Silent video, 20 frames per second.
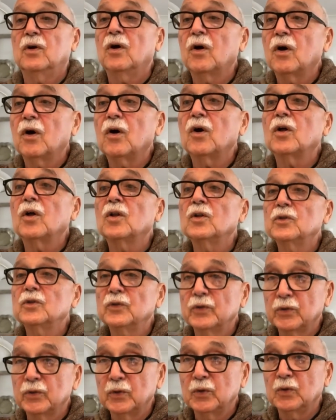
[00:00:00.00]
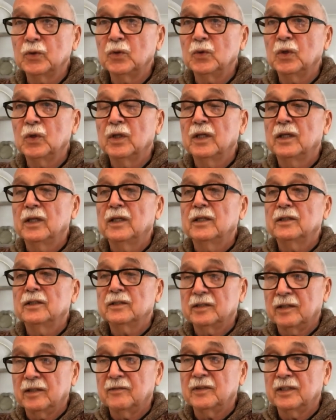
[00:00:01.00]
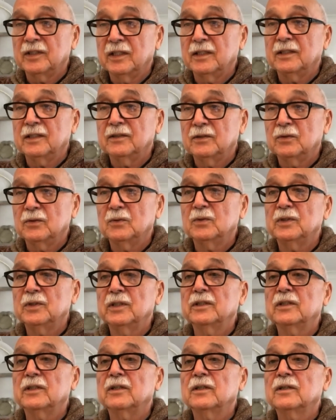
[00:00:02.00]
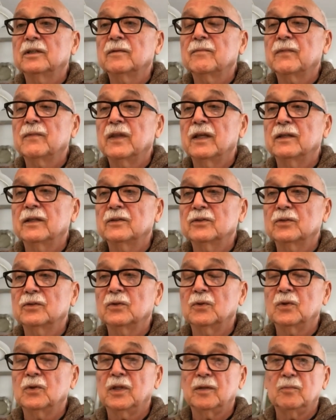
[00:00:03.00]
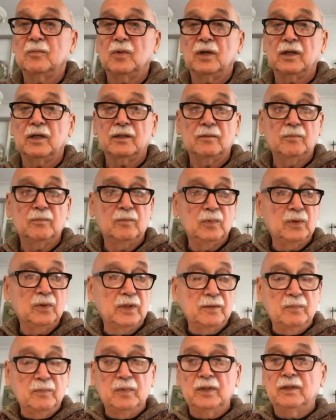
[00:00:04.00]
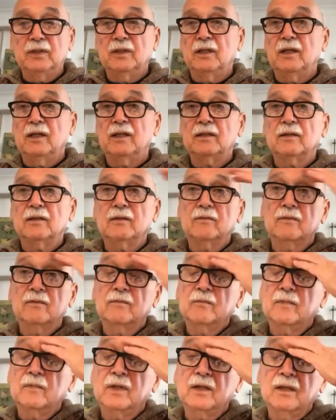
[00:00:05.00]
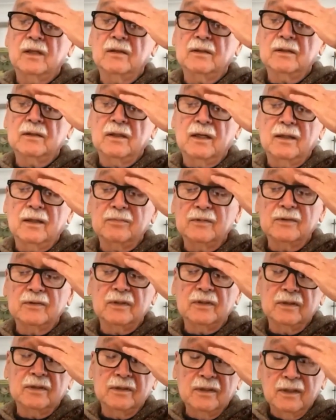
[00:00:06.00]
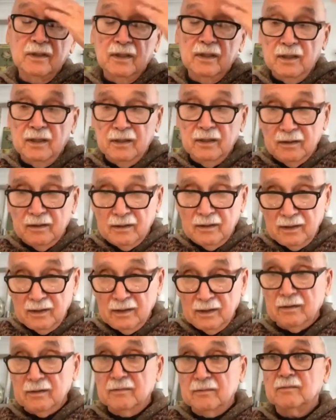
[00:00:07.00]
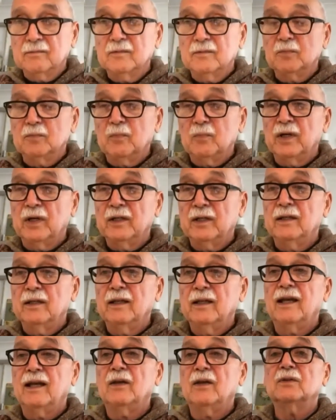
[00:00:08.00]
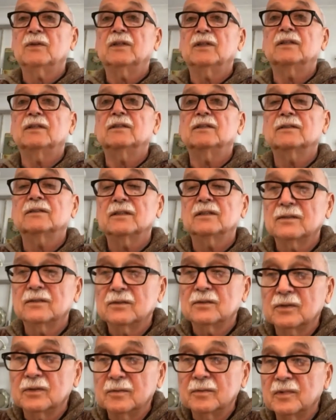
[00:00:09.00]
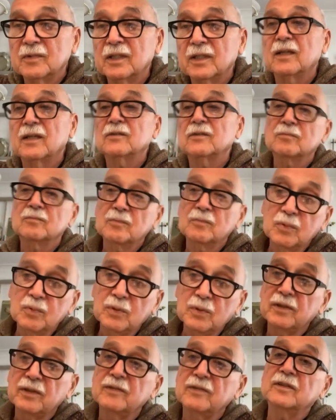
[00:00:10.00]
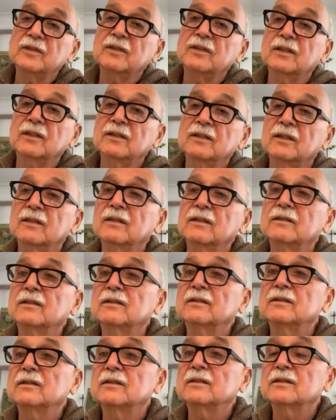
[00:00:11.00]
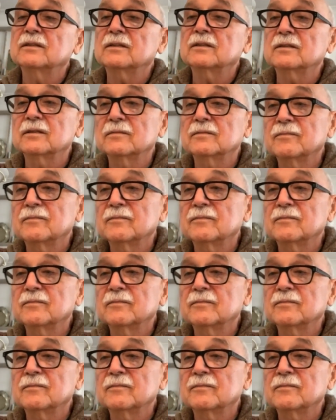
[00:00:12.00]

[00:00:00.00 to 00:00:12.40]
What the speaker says: all new 782 gear. And so they brought a great big net, helicopter. They spread it out and they said, strip down, put everything in this